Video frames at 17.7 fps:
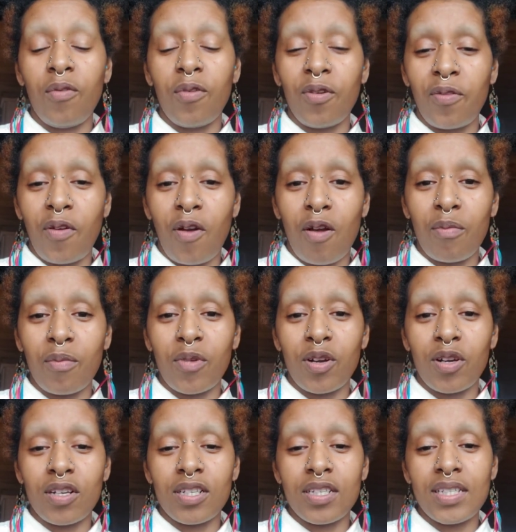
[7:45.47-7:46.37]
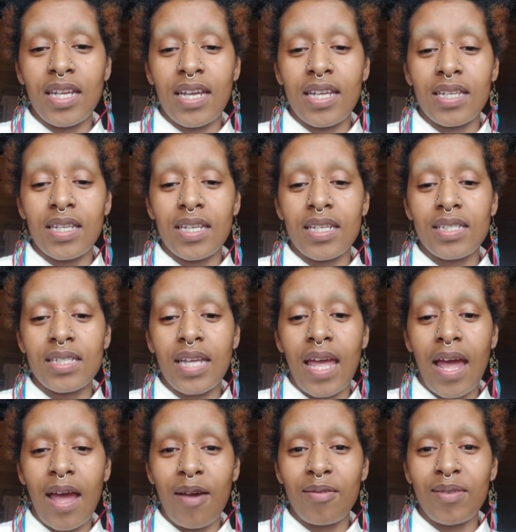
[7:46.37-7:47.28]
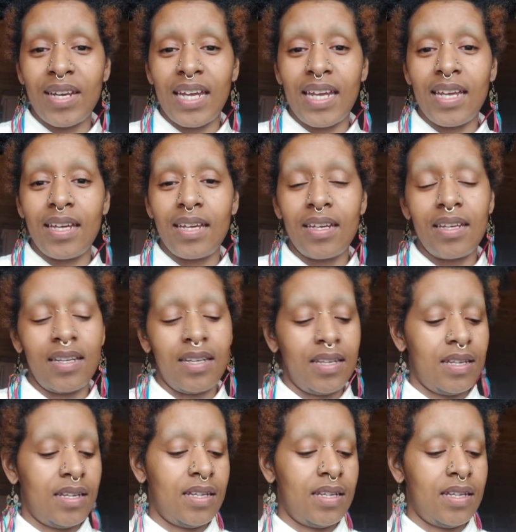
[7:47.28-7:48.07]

for farmers in this county.